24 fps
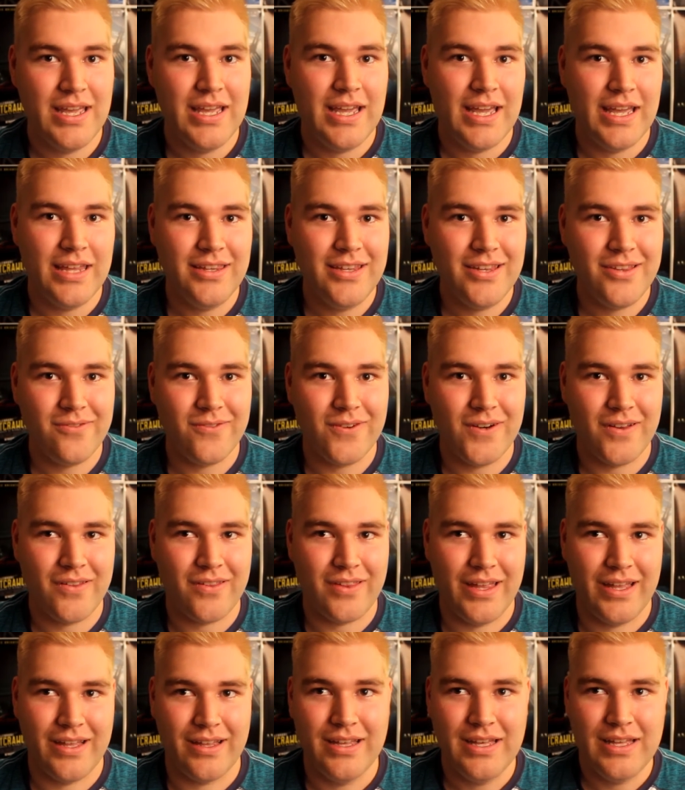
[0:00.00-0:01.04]
And this one, it's
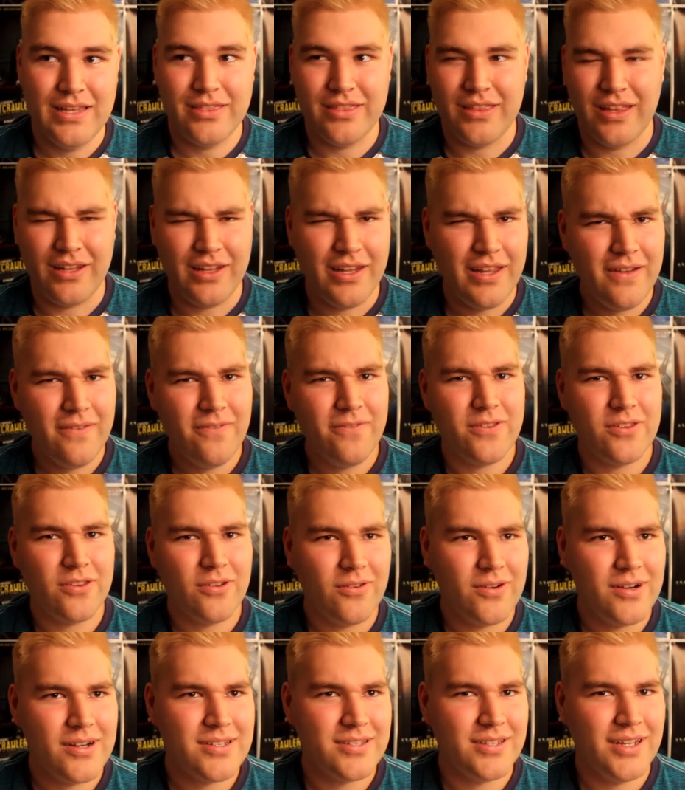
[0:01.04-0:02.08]
like, the love
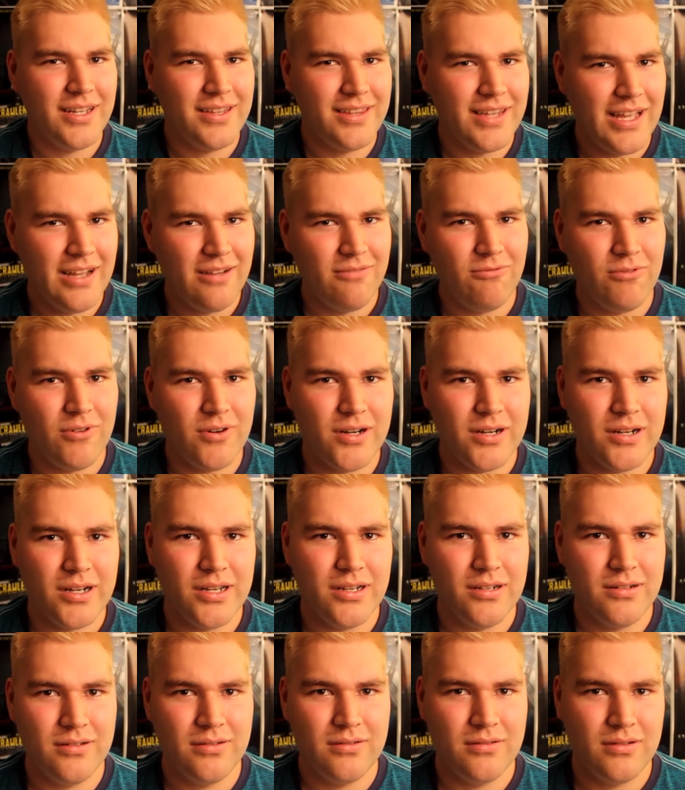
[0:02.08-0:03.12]
story's not that
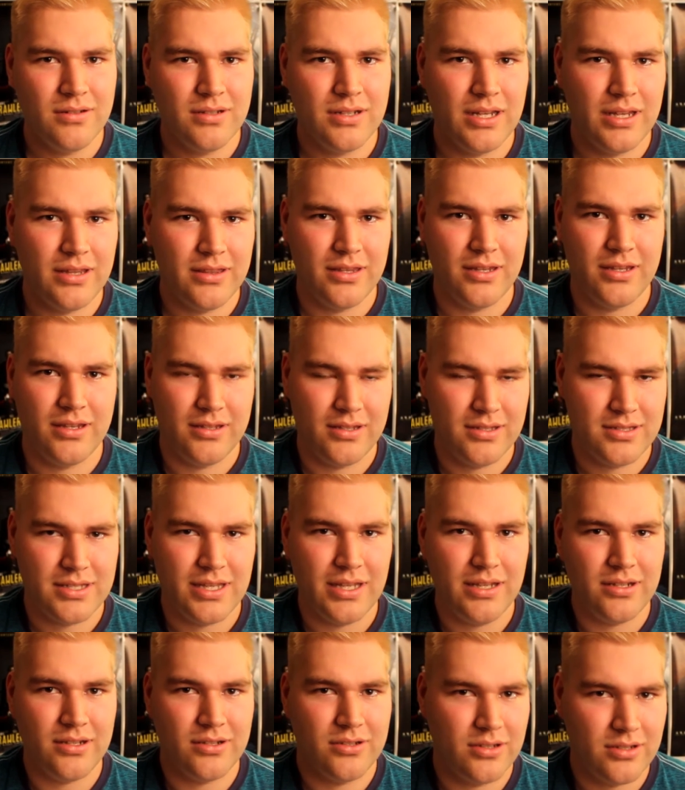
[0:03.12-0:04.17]
working, and it's
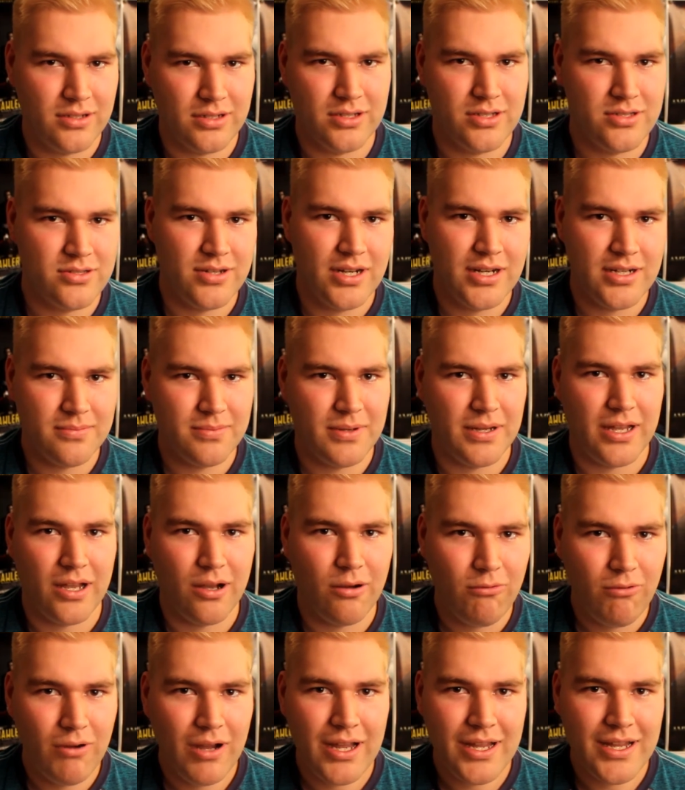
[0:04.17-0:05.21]
getting distracted by
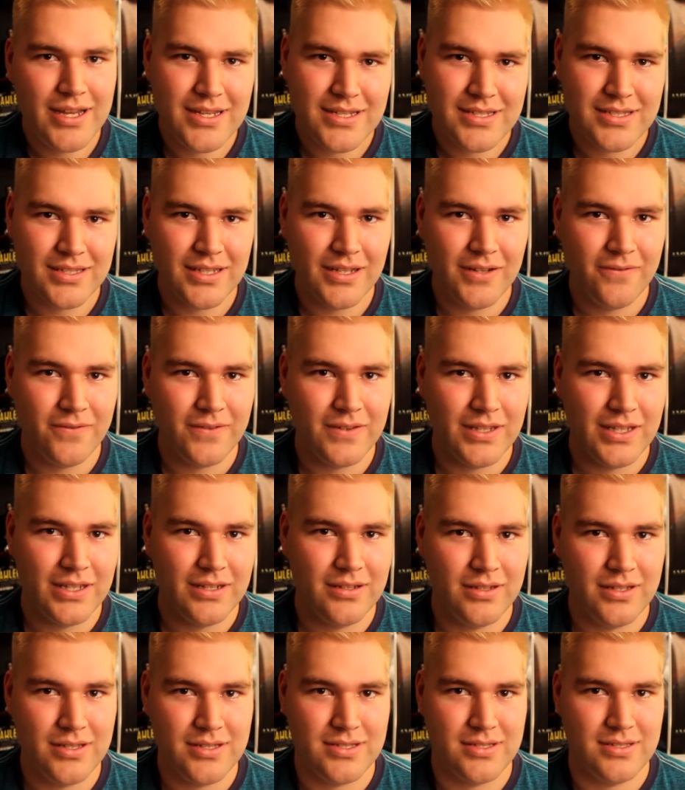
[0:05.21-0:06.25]
Hawaii stuff, and
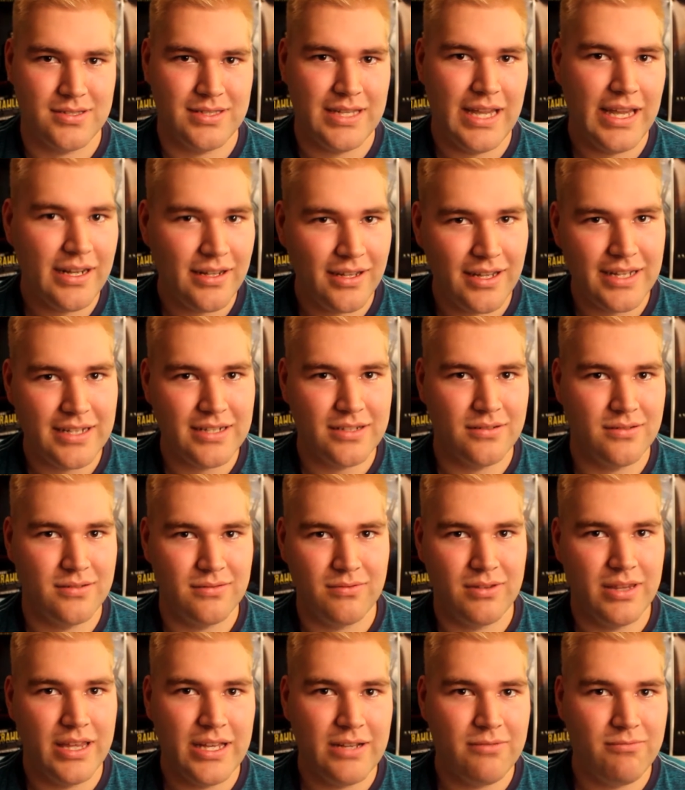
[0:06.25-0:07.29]
then this satellite
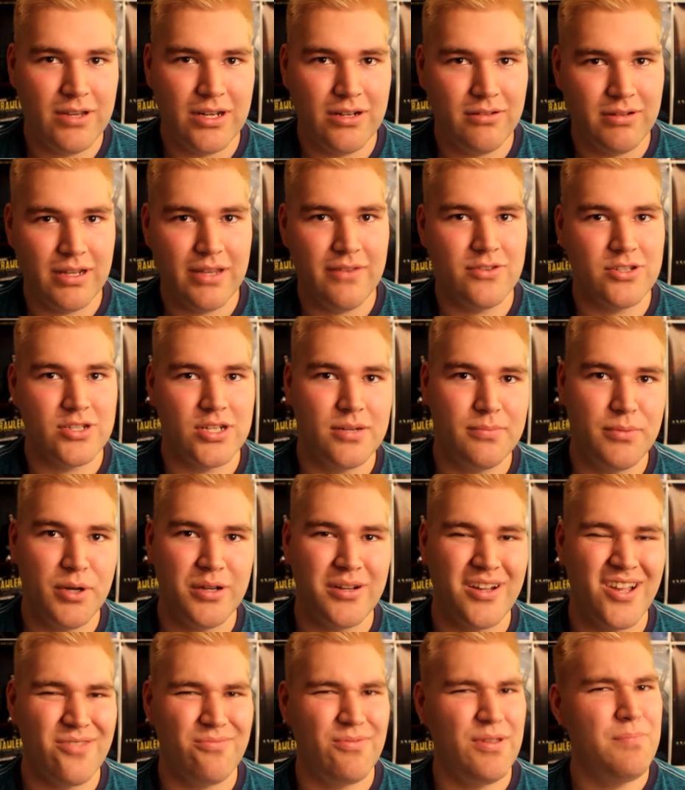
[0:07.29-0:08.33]
thing we don't give a shit about
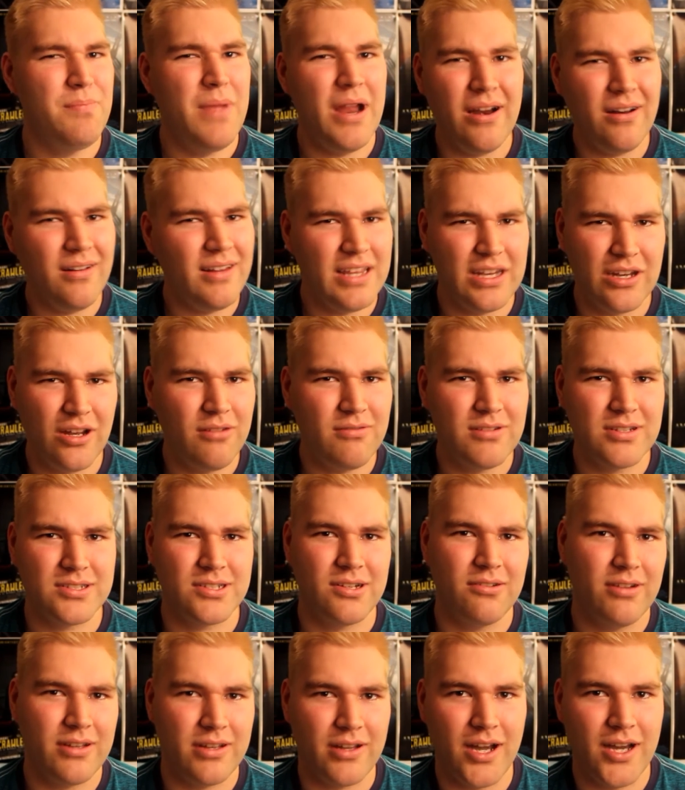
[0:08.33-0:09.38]
because we barely know what's
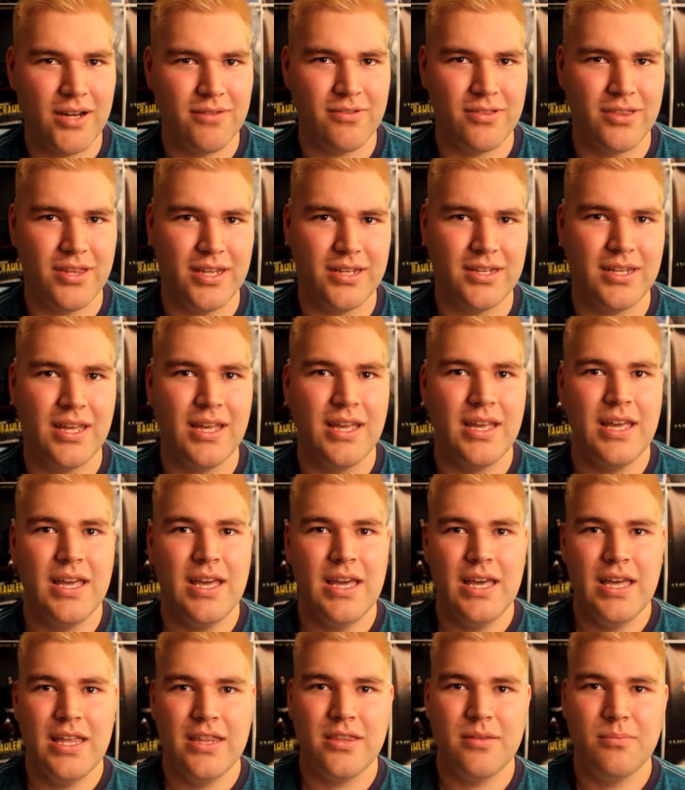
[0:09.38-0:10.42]
going on with it.
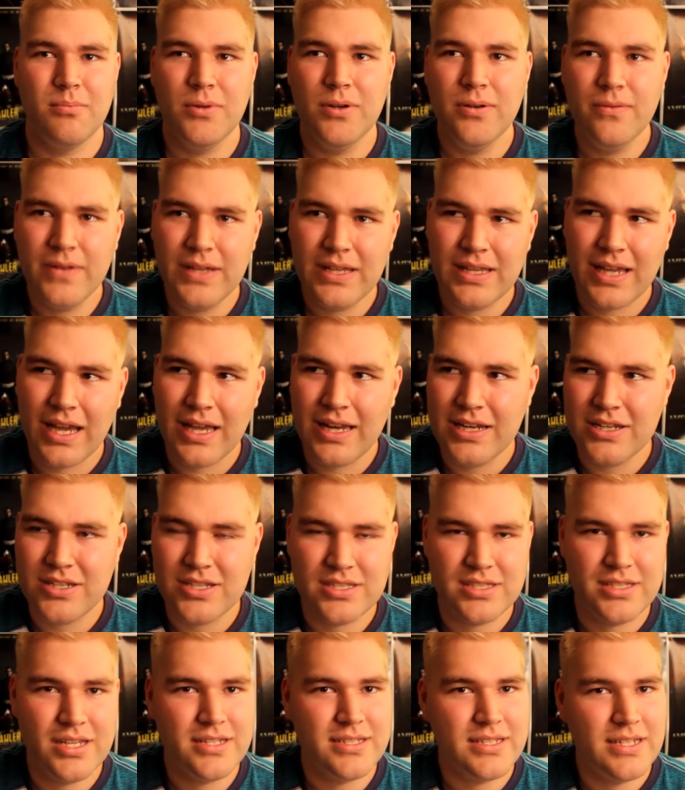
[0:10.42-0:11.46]
The movie kind of
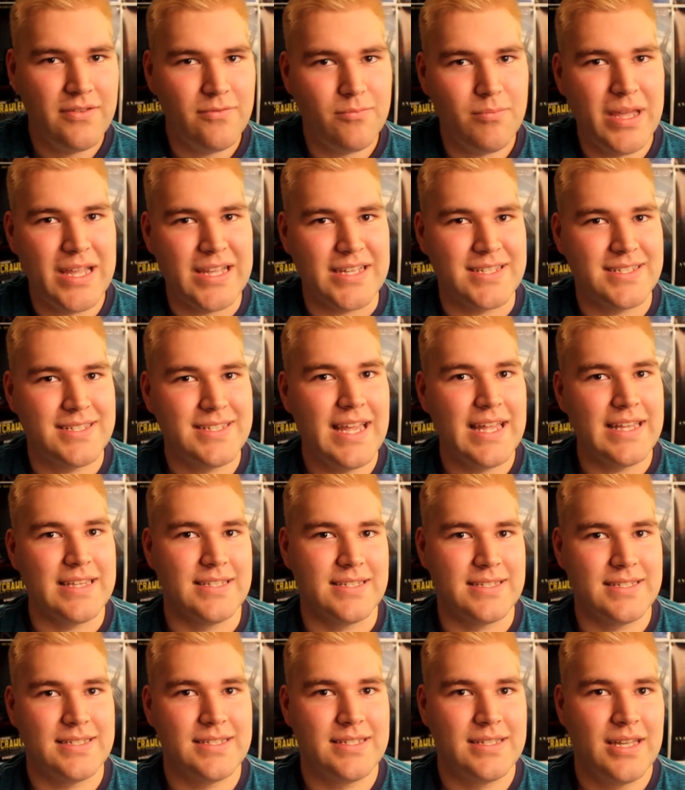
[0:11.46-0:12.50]
just doesn't even make
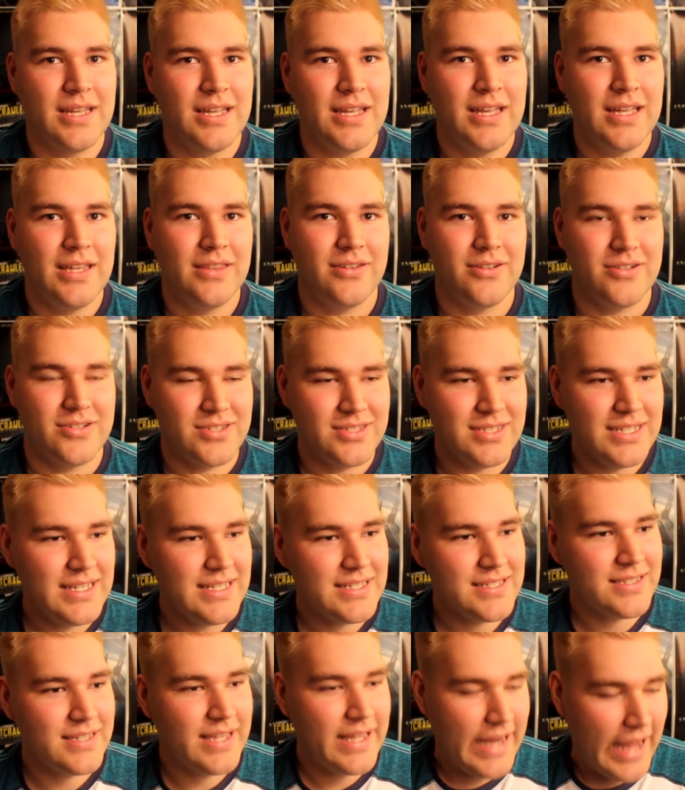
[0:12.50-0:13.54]
sense. There's
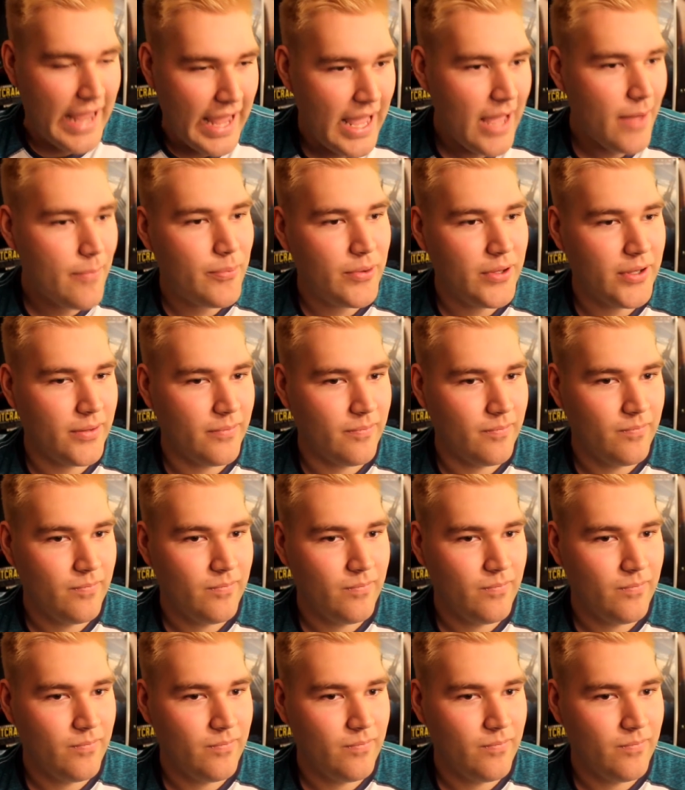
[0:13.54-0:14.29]
scenes that happen,